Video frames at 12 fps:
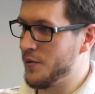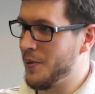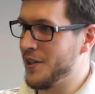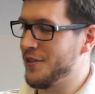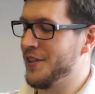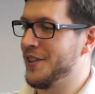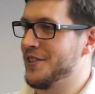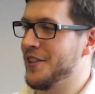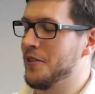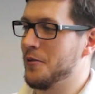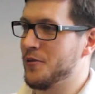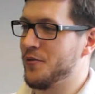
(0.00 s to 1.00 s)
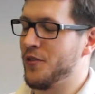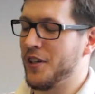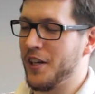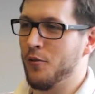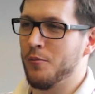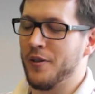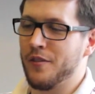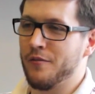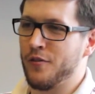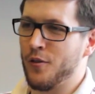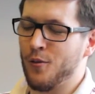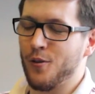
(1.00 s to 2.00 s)
especially considering it was for a kilt
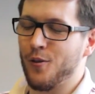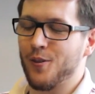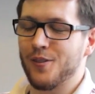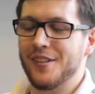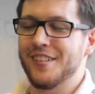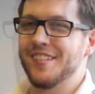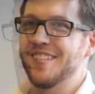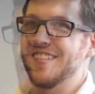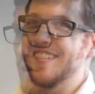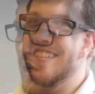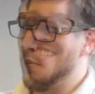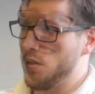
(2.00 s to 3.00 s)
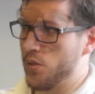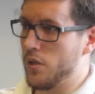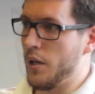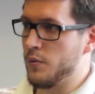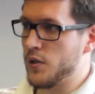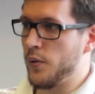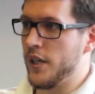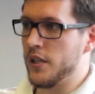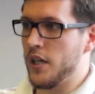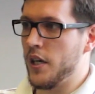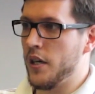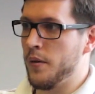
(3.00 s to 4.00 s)
pin for Hong Kong. It was
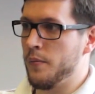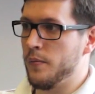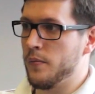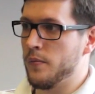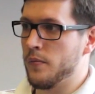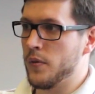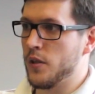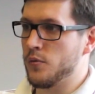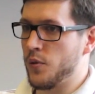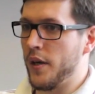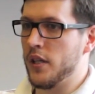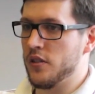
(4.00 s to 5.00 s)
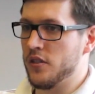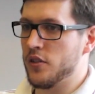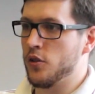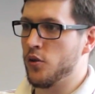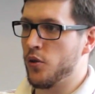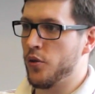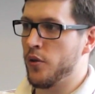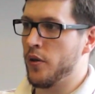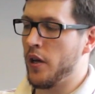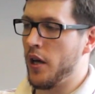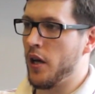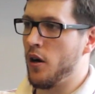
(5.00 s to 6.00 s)
quite easy to
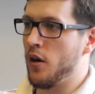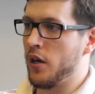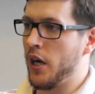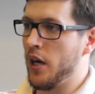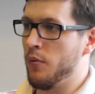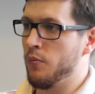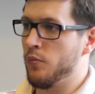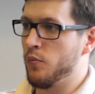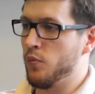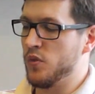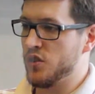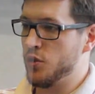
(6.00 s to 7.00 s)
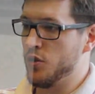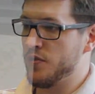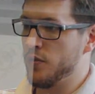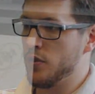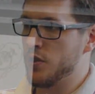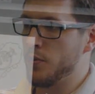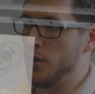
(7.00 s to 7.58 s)
do. ArtCAM was useful